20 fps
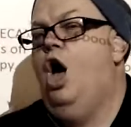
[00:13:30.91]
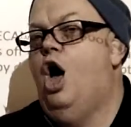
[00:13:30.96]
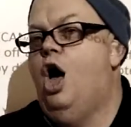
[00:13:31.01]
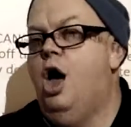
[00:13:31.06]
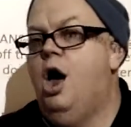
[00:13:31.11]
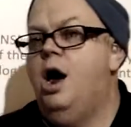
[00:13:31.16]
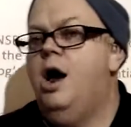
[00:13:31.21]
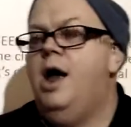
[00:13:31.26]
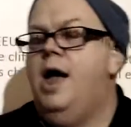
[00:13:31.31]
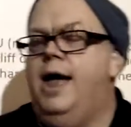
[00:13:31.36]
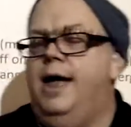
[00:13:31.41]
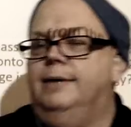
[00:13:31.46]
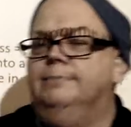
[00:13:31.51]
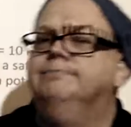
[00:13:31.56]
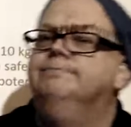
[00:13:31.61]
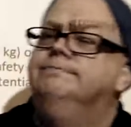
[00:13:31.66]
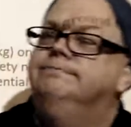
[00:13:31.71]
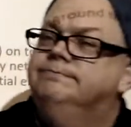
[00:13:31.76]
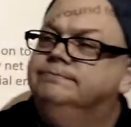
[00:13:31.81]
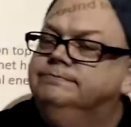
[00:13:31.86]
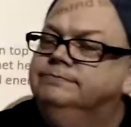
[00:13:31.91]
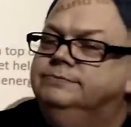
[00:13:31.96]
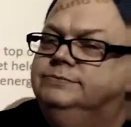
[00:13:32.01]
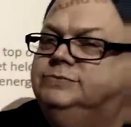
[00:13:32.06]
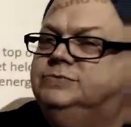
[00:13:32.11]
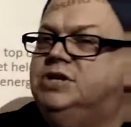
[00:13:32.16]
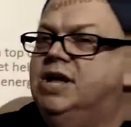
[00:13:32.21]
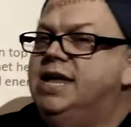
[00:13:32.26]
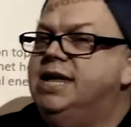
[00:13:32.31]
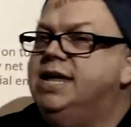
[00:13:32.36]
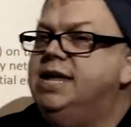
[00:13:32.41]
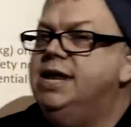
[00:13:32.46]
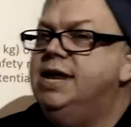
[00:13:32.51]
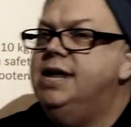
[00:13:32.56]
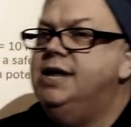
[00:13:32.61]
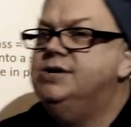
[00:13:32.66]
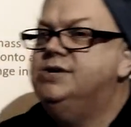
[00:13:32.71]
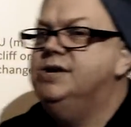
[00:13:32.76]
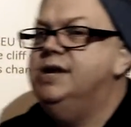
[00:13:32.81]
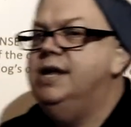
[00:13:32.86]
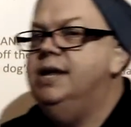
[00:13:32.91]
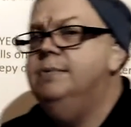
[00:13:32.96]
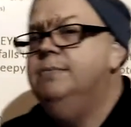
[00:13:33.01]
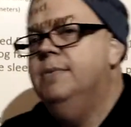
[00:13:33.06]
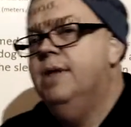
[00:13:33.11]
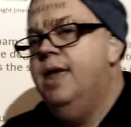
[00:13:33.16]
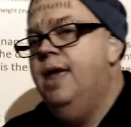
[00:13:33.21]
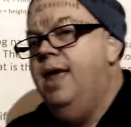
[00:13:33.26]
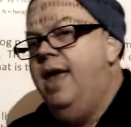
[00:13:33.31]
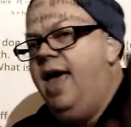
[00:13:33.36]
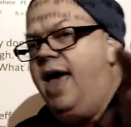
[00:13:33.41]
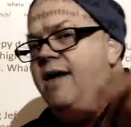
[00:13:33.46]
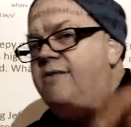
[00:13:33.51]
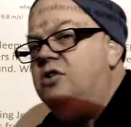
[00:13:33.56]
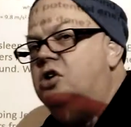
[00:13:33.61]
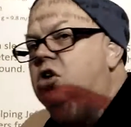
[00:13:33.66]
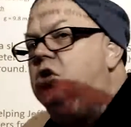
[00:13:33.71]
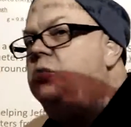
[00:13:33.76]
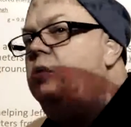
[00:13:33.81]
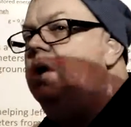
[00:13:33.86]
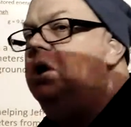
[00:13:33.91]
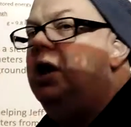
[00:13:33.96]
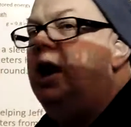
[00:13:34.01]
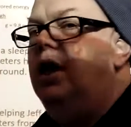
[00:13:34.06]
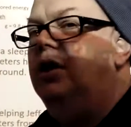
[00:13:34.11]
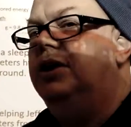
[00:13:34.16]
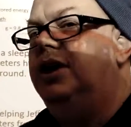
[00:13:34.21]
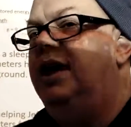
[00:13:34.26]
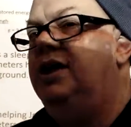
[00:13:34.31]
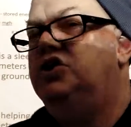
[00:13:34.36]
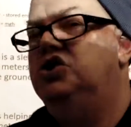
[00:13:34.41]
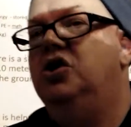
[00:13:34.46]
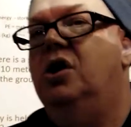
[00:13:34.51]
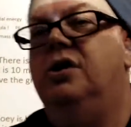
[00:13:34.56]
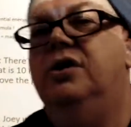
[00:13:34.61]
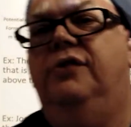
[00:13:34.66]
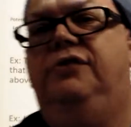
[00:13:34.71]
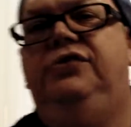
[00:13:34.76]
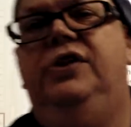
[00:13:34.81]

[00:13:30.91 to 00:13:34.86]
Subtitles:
All right, take it easy. Have a good one, and I'll catch you on the